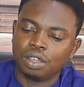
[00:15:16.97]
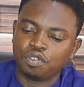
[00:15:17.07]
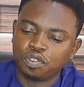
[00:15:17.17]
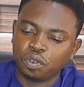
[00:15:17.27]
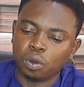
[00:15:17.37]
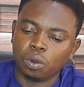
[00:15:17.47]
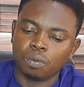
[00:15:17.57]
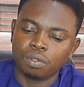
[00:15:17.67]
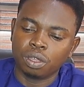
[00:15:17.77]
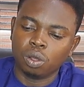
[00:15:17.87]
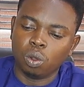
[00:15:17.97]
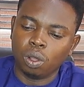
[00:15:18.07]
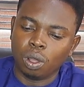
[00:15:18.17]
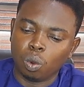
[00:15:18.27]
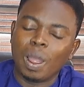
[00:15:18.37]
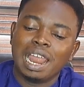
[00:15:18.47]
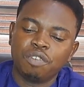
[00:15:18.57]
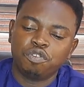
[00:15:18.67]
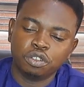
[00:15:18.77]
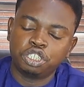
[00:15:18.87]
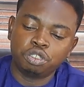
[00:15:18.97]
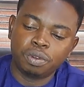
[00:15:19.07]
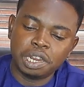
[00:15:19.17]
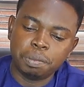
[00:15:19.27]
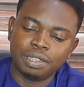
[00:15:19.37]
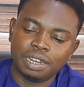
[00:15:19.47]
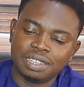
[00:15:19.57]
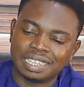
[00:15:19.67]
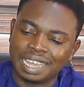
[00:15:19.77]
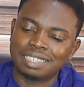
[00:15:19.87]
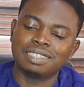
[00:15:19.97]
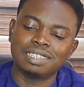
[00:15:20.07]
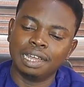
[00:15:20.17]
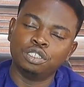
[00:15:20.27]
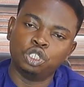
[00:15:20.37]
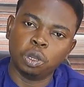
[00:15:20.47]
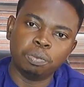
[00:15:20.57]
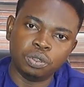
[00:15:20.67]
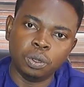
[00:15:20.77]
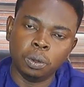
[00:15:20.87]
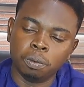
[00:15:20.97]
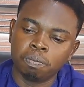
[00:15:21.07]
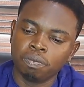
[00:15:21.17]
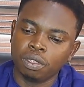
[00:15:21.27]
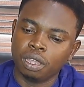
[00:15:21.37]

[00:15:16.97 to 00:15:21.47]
for while Fortreal Rei Ltd is getting that job done,